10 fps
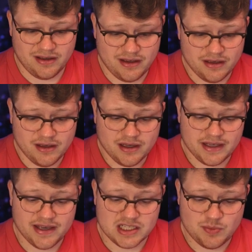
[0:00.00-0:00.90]
the
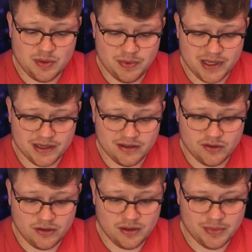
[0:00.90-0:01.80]
KSP plugin
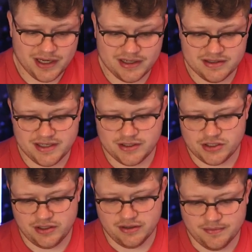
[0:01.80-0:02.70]
to the plugin
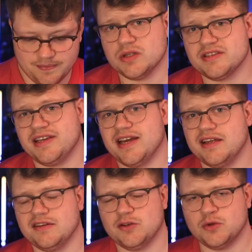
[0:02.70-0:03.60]
section here. Once
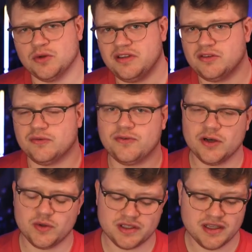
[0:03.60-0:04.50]
again, you don't need to
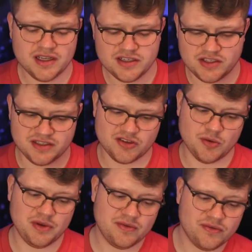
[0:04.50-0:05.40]
follow it, just
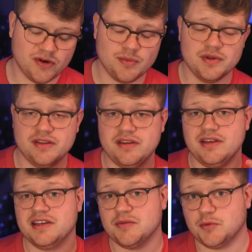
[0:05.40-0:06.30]
copy it from the
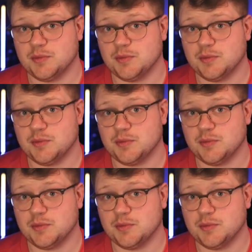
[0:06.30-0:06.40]
GitHub